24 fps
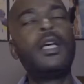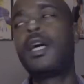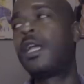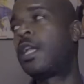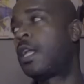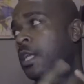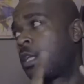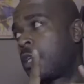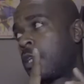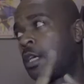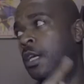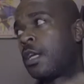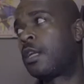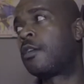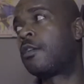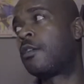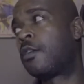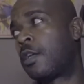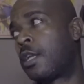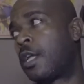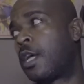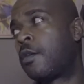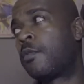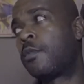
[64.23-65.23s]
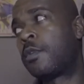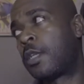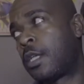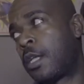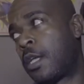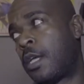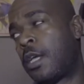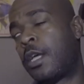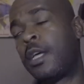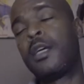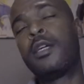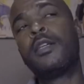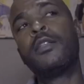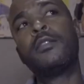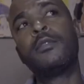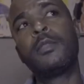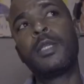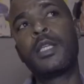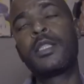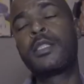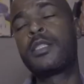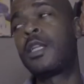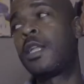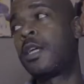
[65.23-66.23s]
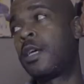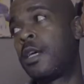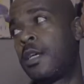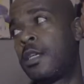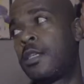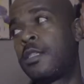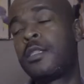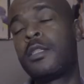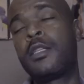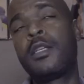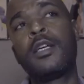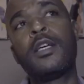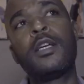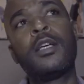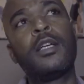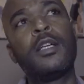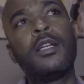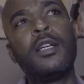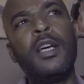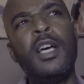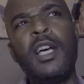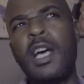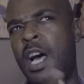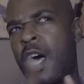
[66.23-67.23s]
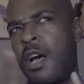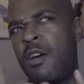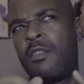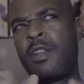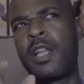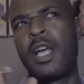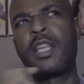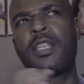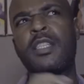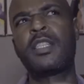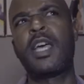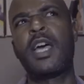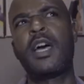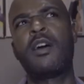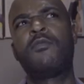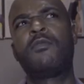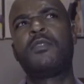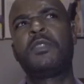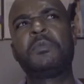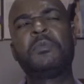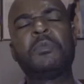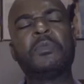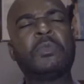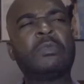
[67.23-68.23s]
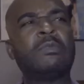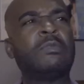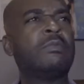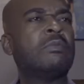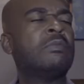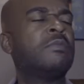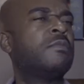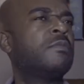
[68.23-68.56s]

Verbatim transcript: I like the color on that one. Yeah, that's nice. Yeah, I don't like that one. Mm.